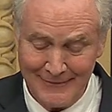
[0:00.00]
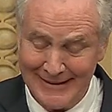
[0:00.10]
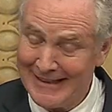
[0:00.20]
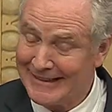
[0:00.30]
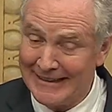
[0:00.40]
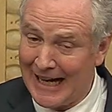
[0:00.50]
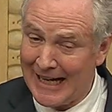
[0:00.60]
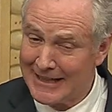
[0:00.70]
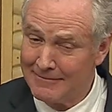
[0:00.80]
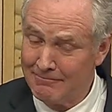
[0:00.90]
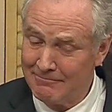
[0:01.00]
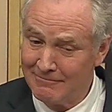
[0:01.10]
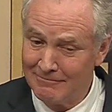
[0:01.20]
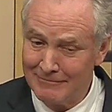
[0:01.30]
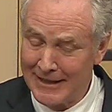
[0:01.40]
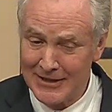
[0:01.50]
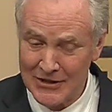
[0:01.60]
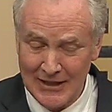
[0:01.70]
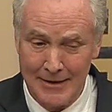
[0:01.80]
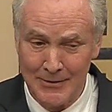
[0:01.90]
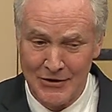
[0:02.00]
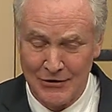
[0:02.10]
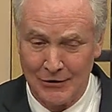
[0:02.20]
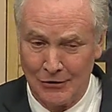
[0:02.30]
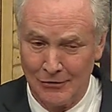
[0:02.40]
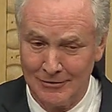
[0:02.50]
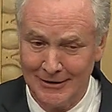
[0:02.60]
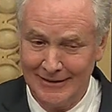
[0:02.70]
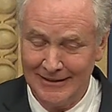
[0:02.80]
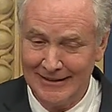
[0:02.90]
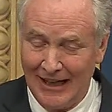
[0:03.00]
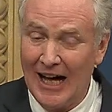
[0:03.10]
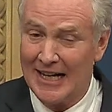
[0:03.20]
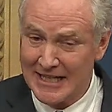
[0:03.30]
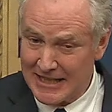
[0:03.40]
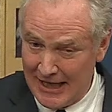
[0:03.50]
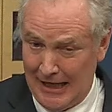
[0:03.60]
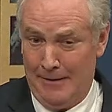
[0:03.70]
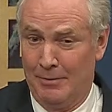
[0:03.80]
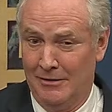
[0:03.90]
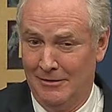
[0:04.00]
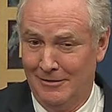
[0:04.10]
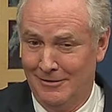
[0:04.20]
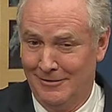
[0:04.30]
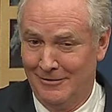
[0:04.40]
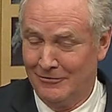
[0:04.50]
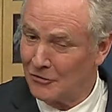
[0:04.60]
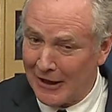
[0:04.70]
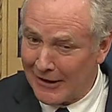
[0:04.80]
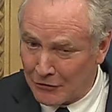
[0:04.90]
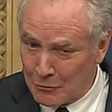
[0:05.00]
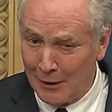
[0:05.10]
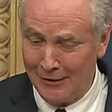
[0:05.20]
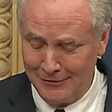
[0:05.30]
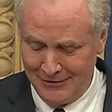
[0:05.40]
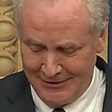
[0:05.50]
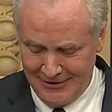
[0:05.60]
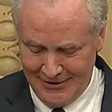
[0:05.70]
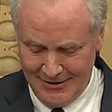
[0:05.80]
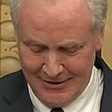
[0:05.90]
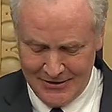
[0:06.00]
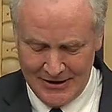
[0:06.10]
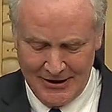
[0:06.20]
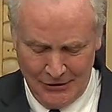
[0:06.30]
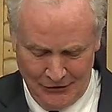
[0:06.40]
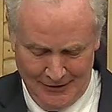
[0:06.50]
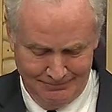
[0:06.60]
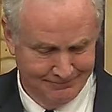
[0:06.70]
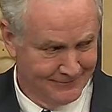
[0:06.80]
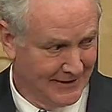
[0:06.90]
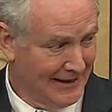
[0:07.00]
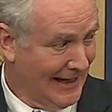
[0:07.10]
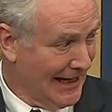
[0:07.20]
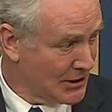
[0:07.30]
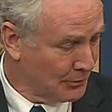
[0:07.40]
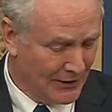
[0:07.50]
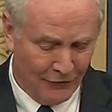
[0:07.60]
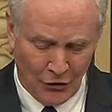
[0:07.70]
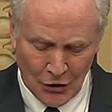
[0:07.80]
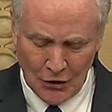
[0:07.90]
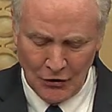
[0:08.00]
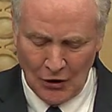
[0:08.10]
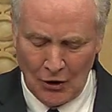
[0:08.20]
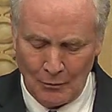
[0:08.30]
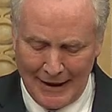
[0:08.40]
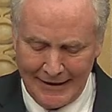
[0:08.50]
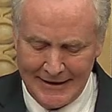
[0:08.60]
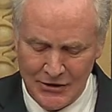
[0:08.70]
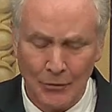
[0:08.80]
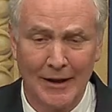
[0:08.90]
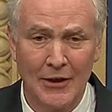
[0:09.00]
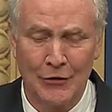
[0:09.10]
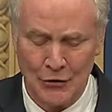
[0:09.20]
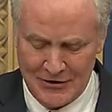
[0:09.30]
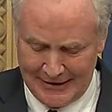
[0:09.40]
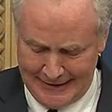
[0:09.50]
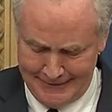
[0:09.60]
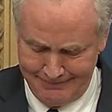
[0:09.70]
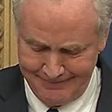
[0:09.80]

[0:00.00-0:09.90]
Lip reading: He denied making statements that are on tape for everyone to hear them. As we've heard already, in 2013,